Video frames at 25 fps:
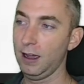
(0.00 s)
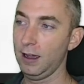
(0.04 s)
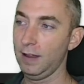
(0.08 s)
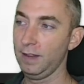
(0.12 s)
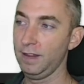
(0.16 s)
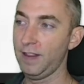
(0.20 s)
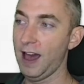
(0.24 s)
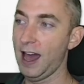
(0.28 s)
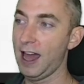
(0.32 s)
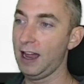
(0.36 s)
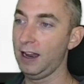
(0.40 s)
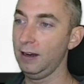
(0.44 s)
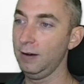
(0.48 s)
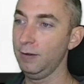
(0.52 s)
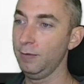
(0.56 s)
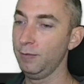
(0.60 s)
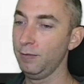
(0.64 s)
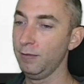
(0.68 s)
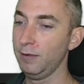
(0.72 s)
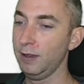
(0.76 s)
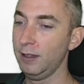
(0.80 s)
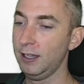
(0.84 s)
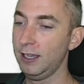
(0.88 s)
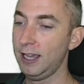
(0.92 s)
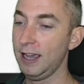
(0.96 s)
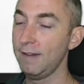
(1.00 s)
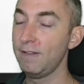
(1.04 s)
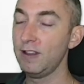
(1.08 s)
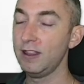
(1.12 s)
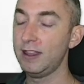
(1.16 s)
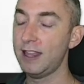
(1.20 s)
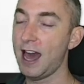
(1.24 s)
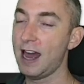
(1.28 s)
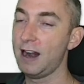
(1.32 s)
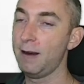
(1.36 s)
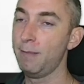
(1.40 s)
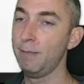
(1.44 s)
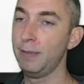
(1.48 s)
that give it
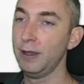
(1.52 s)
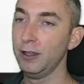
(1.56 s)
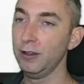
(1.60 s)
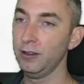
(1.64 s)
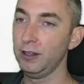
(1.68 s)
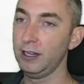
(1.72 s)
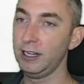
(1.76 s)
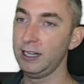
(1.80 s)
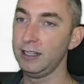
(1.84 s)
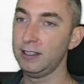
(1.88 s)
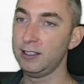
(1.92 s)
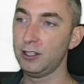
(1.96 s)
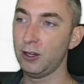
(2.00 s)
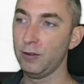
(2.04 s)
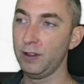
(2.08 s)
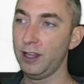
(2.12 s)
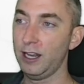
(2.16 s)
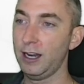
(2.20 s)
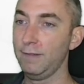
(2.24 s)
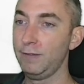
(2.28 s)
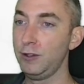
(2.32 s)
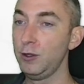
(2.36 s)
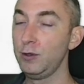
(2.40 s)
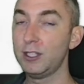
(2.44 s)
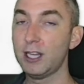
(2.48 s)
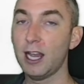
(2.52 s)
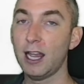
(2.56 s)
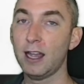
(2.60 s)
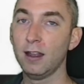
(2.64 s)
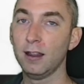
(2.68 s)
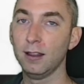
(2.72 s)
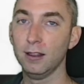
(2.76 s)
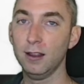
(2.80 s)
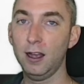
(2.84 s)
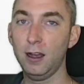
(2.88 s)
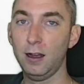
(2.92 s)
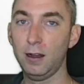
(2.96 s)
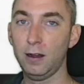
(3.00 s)
that ability so that if you say
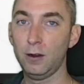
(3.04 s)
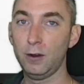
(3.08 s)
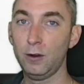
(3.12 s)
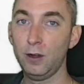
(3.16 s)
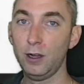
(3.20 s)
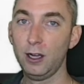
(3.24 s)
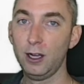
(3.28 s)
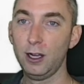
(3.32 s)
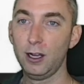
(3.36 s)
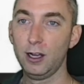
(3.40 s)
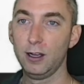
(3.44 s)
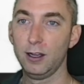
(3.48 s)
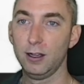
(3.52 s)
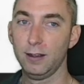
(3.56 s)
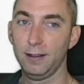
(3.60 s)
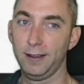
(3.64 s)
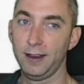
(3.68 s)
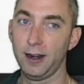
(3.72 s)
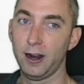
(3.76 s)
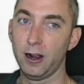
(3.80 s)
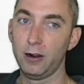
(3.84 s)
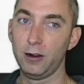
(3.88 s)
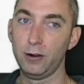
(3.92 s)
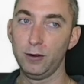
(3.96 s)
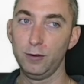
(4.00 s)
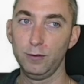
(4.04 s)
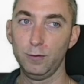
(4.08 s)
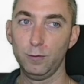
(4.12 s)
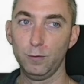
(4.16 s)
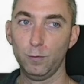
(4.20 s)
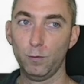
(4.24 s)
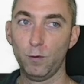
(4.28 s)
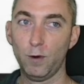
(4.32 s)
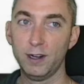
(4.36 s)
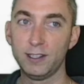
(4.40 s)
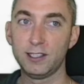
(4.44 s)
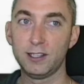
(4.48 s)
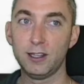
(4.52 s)
hello,
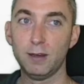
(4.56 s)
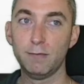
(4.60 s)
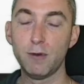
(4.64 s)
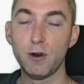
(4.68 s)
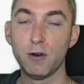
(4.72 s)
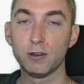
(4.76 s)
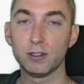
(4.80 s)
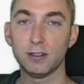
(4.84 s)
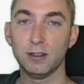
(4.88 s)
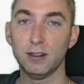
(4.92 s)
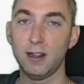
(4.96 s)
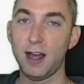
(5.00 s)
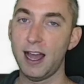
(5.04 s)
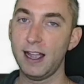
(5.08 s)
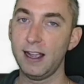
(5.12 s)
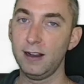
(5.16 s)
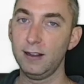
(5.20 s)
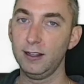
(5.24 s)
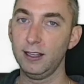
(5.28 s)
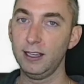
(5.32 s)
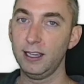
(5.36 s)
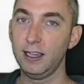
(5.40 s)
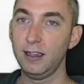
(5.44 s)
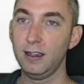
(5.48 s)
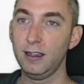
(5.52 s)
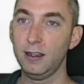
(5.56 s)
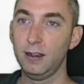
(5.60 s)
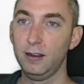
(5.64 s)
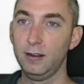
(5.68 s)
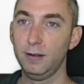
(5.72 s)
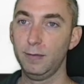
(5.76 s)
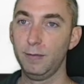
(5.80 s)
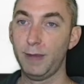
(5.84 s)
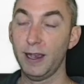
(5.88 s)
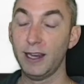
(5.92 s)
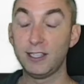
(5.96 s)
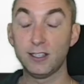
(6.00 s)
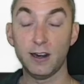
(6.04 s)
what's the most likely,
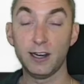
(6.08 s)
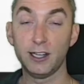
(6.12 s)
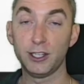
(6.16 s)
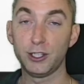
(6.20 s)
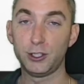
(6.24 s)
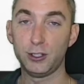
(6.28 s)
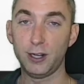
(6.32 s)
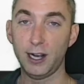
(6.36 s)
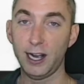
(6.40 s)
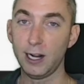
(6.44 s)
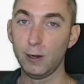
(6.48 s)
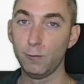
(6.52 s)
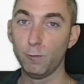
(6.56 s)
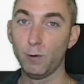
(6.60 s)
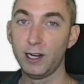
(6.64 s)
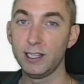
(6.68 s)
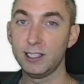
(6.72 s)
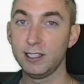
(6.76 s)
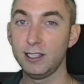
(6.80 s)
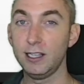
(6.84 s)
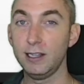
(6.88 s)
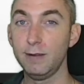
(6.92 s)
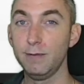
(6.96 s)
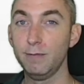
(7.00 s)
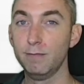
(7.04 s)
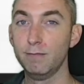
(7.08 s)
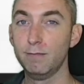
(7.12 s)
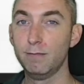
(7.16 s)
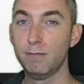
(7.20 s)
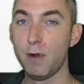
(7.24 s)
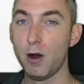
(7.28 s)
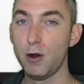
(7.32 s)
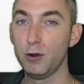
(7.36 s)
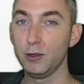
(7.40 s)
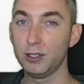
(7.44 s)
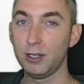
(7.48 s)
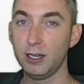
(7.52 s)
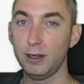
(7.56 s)
based on its training, what is the
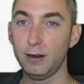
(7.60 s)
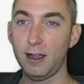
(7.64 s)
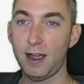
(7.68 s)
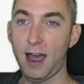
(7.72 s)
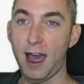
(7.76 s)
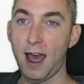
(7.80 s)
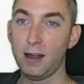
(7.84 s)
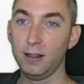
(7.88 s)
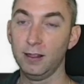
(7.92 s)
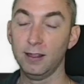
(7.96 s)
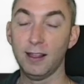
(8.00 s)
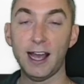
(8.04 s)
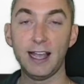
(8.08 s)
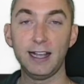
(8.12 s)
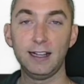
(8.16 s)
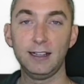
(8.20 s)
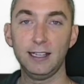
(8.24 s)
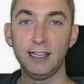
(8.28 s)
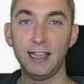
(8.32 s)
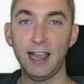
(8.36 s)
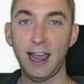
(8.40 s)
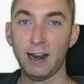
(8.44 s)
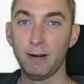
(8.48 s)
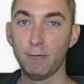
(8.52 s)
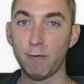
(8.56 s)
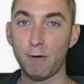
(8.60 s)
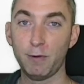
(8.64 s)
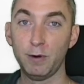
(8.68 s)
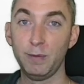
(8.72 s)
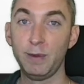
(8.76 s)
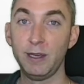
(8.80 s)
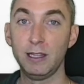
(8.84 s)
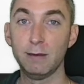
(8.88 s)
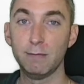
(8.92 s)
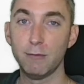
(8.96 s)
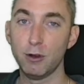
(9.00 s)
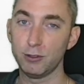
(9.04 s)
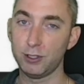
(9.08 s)
most likely and what would be
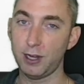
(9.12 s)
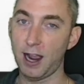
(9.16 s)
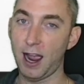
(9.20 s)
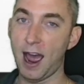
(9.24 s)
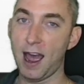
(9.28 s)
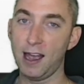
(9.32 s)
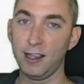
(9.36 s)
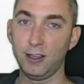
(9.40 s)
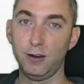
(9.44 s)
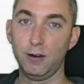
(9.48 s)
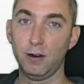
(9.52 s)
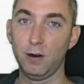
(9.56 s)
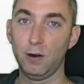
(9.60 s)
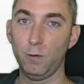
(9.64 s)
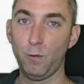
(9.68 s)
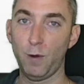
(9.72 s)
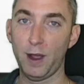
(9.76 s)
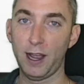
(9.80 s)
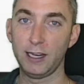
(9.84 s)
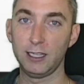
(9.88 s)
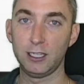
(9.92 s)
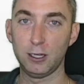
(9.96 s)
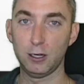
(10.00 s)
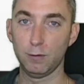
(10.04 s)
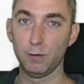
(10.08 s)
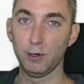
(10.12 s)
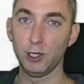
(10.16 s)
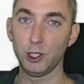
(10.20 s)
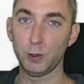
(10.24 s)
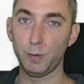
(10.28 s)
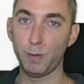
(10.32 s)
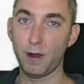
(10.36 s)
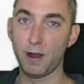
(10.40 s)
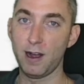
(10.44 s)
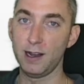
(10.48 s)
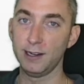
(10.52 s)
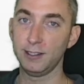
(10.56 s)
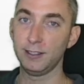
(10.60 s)
the most accurate way to
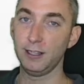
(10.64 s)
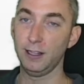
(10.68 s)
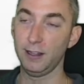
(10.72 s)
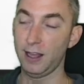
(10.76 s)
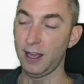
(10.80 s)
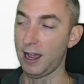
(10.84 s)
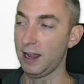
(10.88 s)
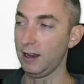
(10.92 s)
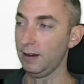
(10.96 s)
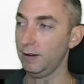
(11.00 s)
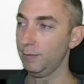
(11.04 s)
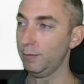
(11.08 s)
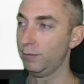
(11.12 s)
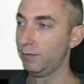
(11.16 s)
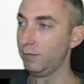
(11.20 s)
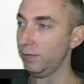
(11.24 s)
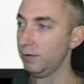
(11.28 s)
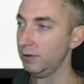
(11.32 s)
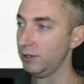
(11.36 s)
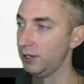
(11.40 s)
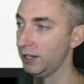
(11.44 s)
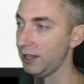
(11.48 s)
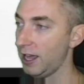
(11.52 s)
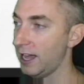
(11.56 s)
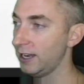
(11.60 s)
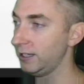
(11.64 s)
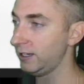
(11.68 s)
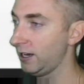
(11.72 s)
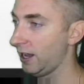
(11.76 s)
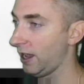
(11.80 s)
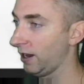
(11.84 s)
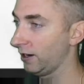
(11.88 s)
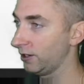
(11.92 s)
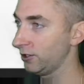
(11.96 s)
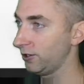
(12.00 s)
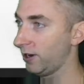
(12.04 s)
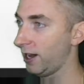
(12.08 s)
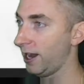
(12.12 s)
respond to that
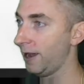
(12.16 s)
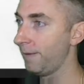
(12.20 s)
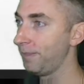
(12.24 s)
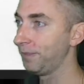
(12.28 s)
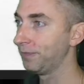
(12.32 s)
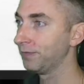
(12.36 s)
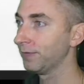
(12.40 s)
text, right?